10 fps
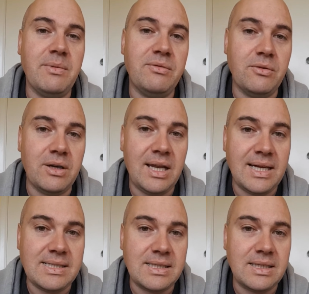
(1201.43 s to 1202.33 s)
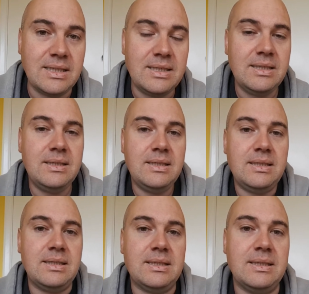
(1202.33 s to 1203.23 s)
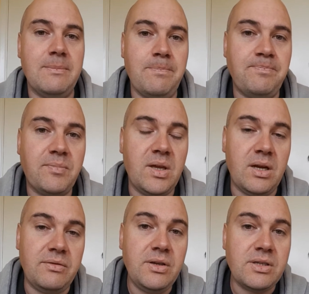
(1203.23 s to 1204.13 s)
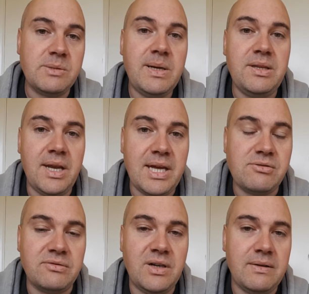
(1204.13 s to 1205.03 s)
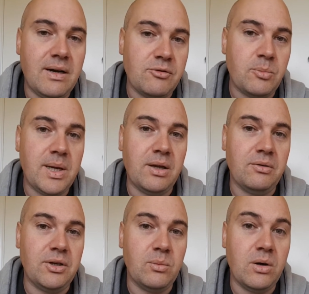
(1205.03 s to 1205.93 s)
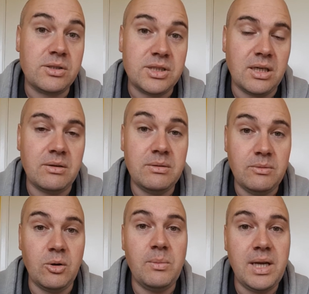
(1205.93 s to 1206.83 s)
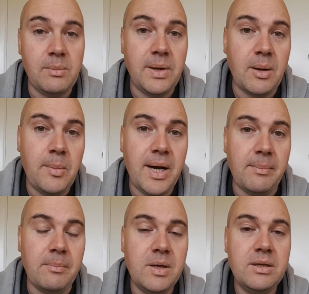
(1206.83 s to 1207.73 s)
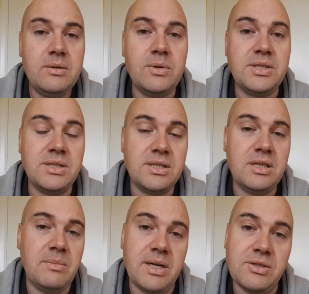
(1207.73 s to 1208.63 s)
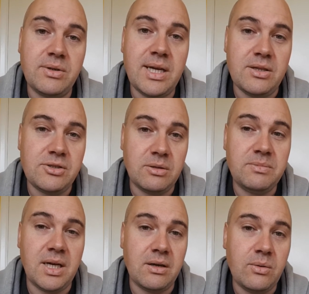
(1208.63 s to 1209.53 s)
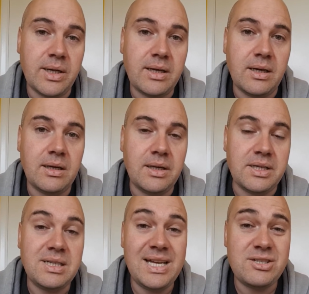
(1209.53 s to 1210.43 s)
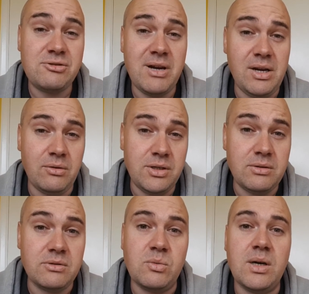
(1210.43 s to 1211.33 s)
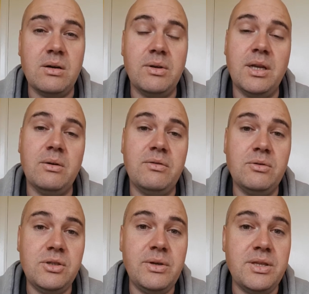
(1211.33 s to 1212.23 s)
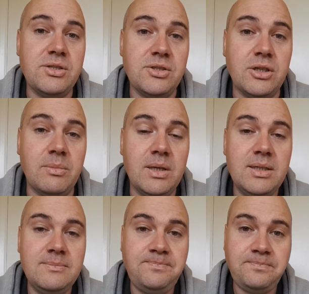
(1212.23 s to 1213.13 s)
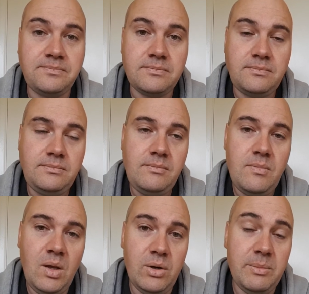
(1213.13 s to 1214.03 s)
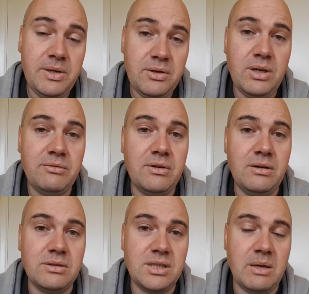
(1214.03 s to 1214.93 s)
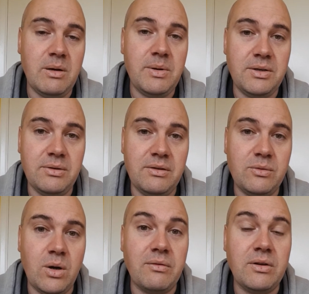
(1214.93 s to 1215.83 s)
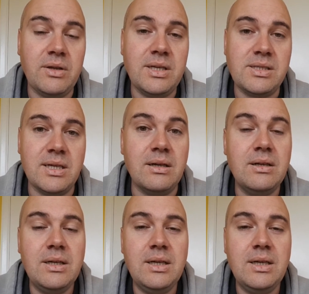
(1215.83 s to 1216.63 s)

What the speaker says: me for it later. You know, if you can spend an extra £500 on your washer, it will mean a bigger pump, which in turn means you'll get the job done quicker, and it's less strain on you as well. You know, if you're doing this job, when you've been doing it for a long time, I've been doing it for quite a few years now,